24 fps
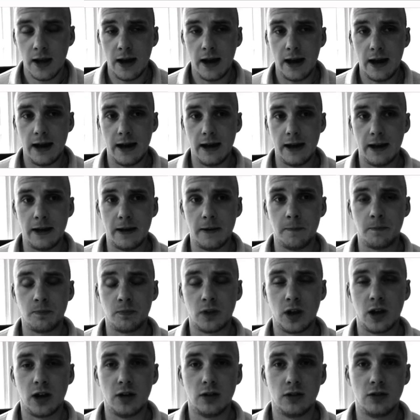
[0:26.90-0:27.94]

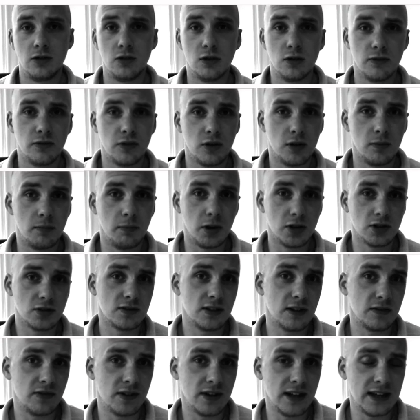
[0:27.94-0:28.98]
Um, I do it for a bunch of
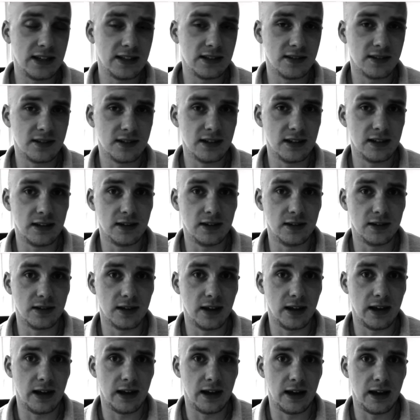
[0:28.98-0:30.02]
different agencies
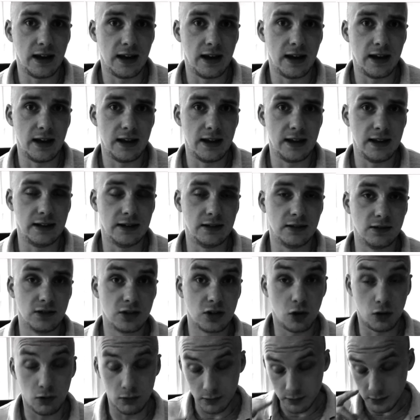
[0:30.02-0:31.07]
uh, in
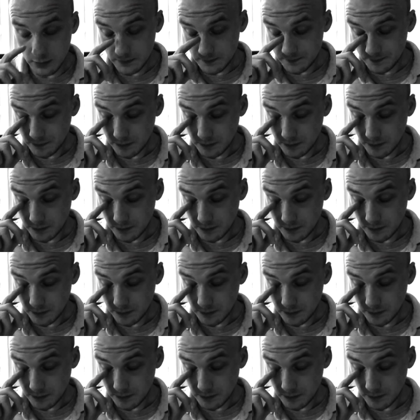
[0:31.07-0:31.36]
Scotland,